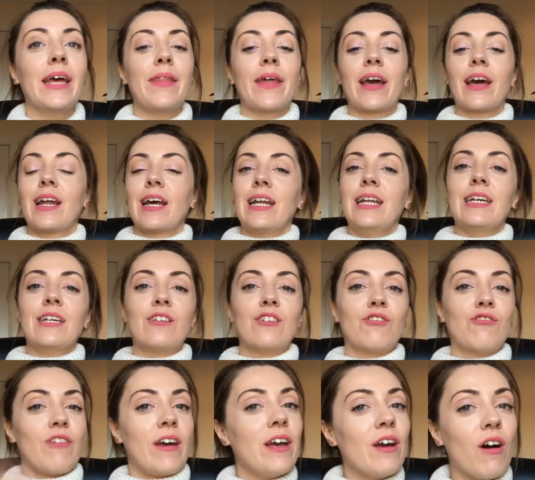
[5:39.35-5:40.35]
They're gonna click
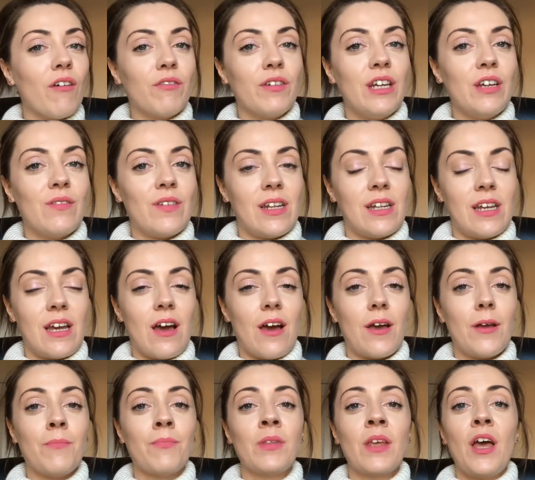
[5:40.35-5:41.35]
straight off of your
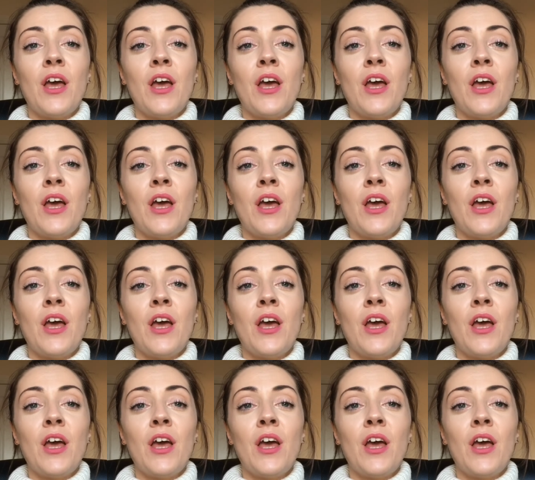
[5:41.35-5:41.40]
video.